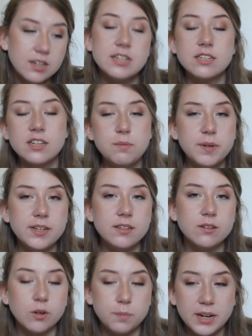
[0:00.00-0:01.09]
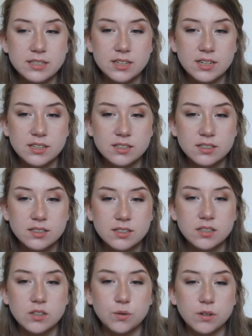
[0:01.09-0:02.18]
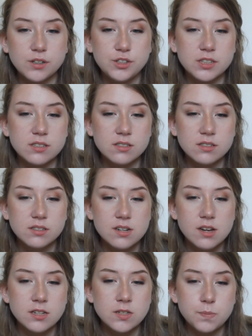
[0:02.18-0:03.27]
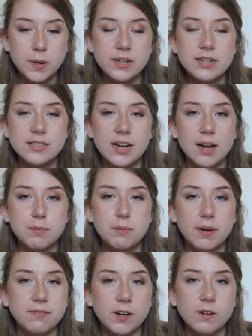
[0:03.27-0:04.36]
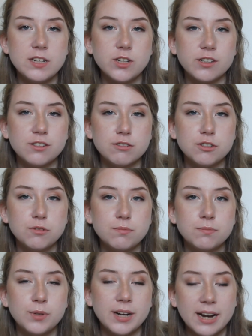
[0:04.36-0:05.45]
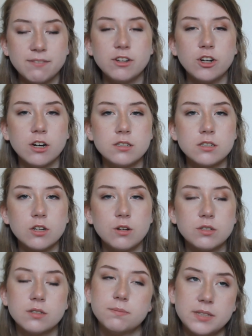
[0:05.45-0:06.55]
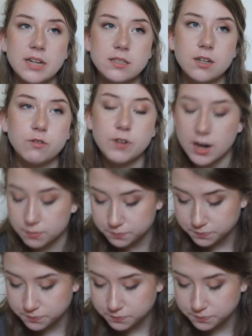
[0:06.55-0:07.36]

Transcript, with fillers: Sleeping or painting or just spending time in my very dark room when I have the curtains closed, that's self-care.